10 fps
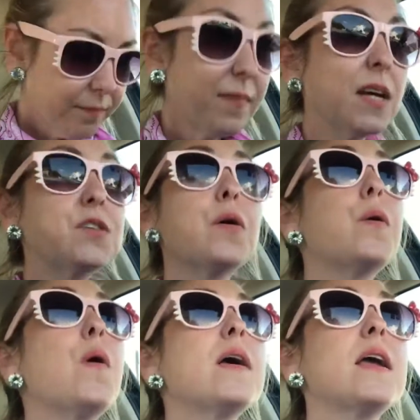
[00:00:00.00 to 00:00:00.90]

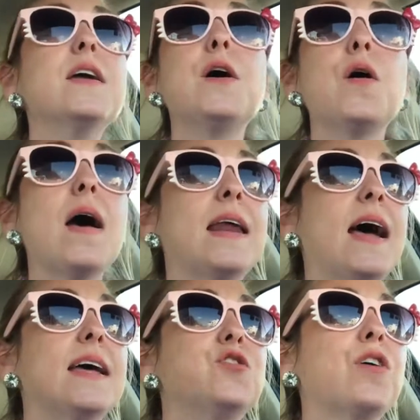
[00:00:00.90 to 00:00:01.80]
So, you know, and
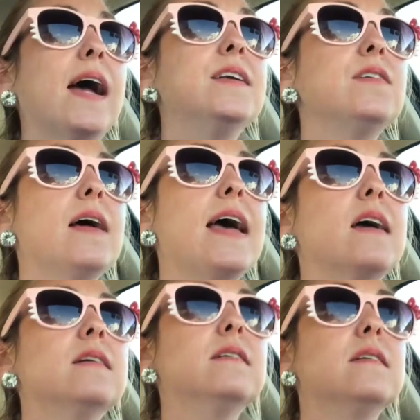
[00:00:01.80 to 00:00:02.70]
I tried to like
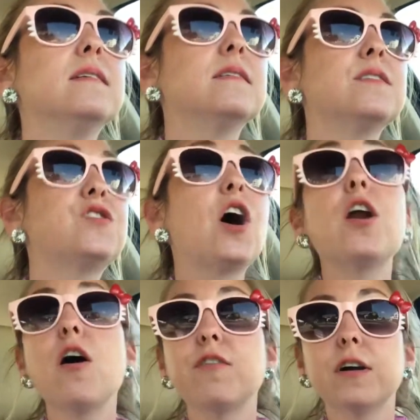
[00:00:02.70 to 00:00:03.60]

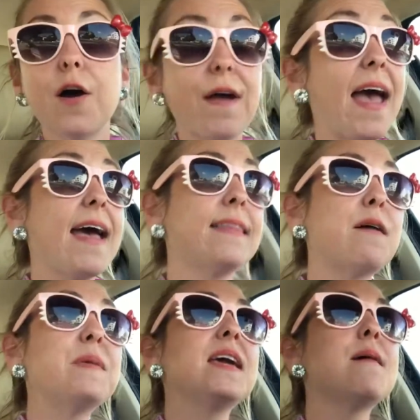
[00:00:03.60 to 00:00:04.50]
start over. Okay,
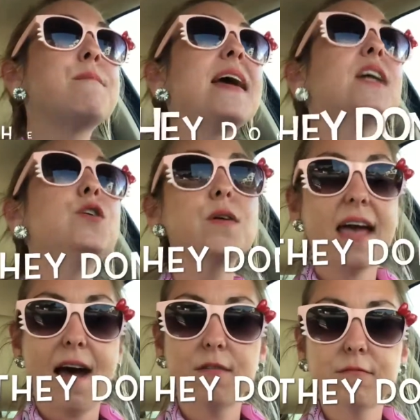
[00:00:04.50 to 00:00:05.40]
let me make a new
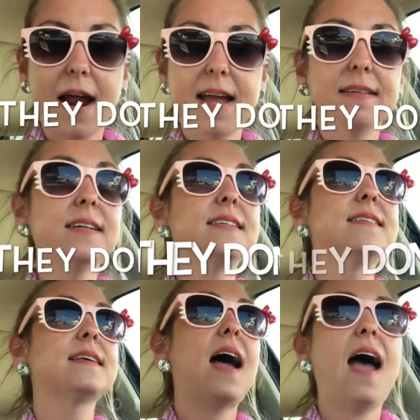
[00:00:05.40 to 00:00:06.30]
account, right? Because
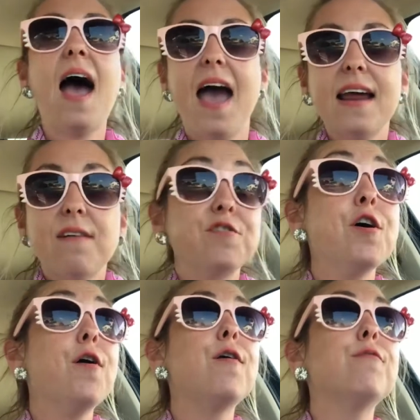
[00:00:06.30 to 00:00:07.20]
I don't
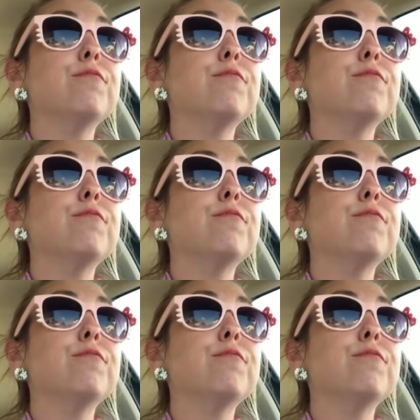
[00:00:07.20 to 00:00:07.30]
know